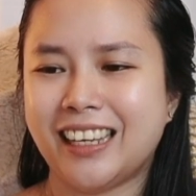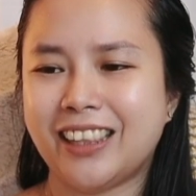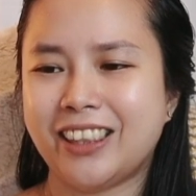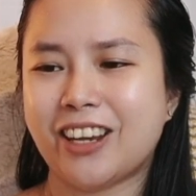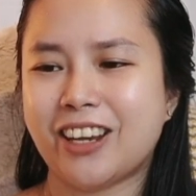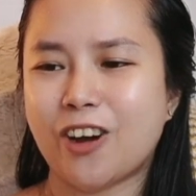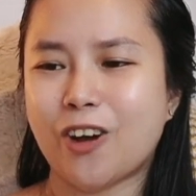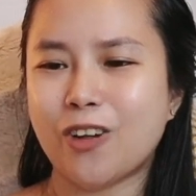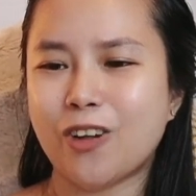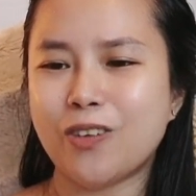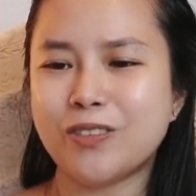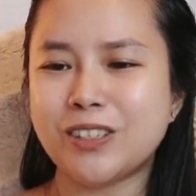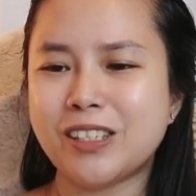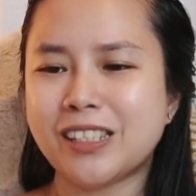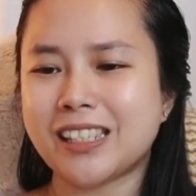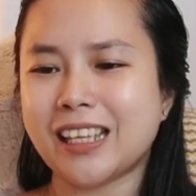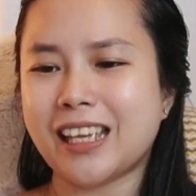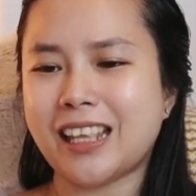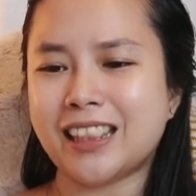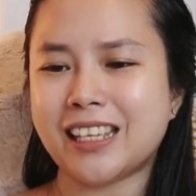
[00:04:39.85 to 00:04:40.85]
And they're
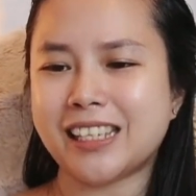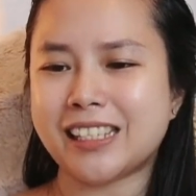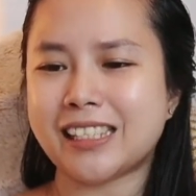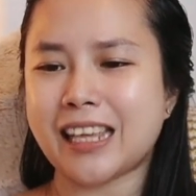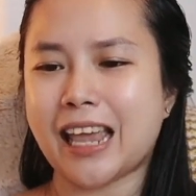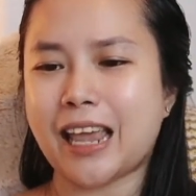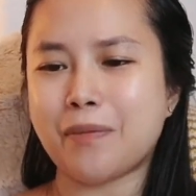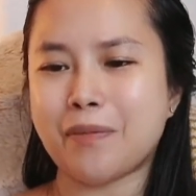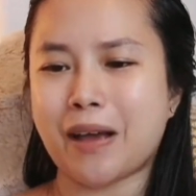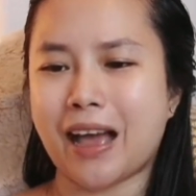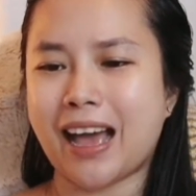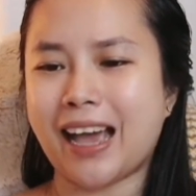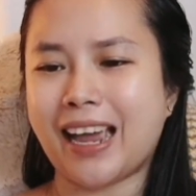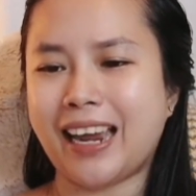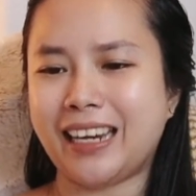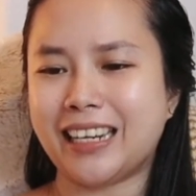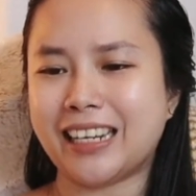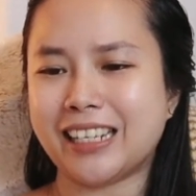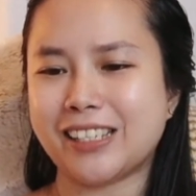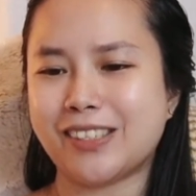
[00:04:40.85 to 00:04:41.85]
almost in the same
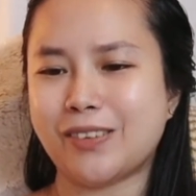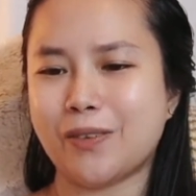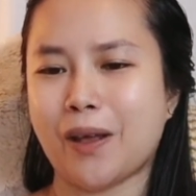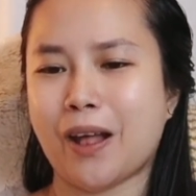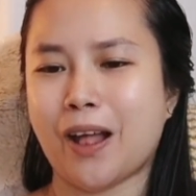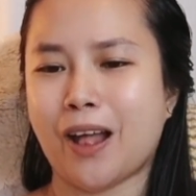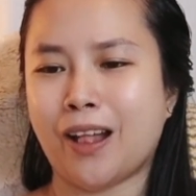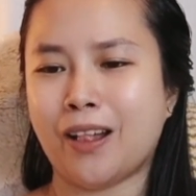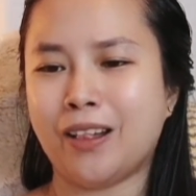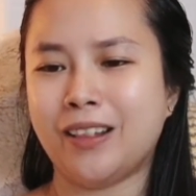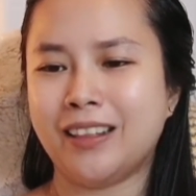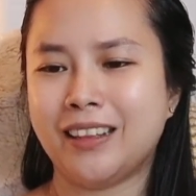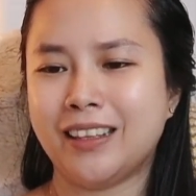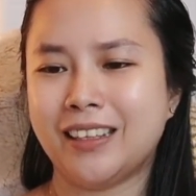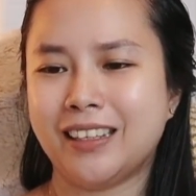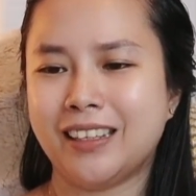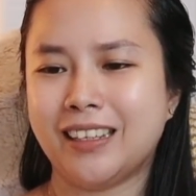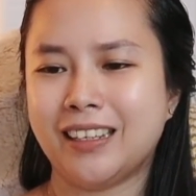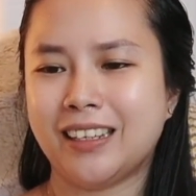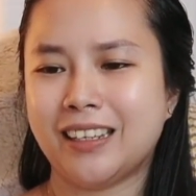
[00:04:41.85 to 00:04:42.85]
height as well.
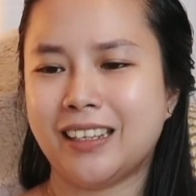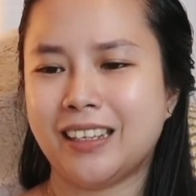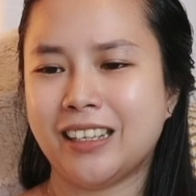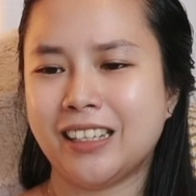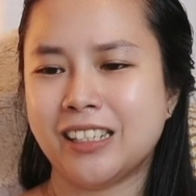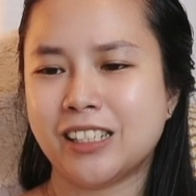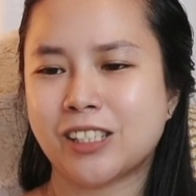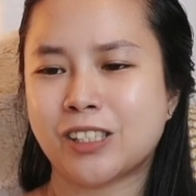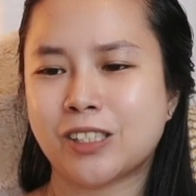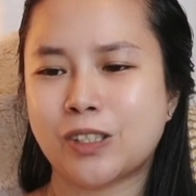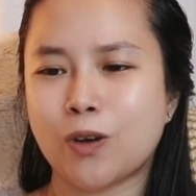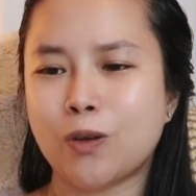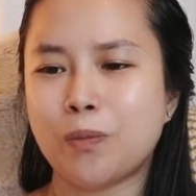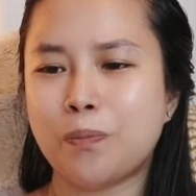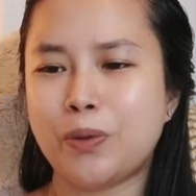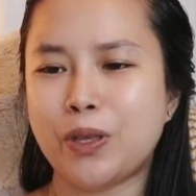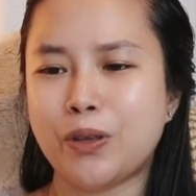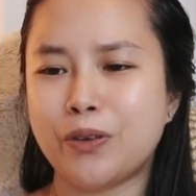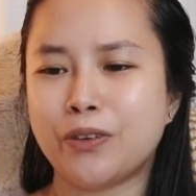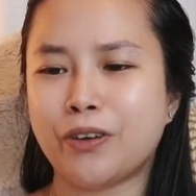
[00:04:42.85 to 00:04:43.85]

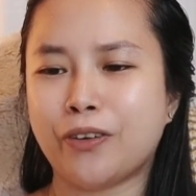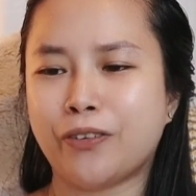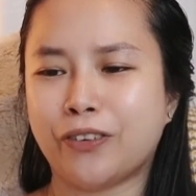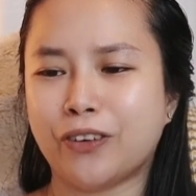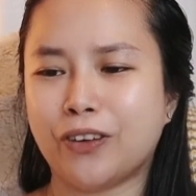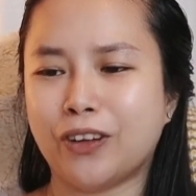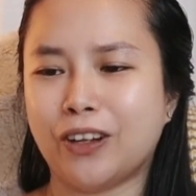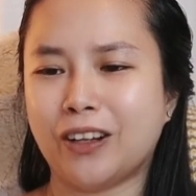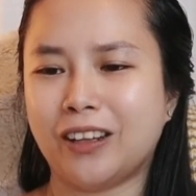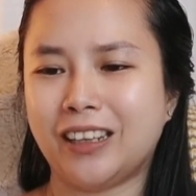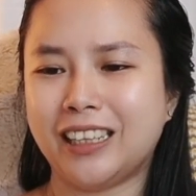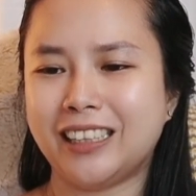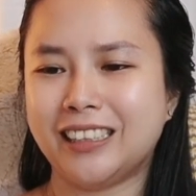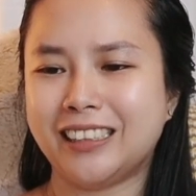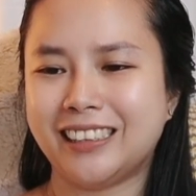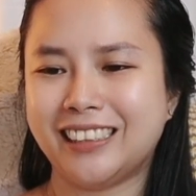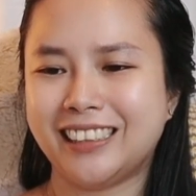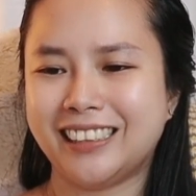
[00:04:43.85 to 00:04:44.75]
So beautiful.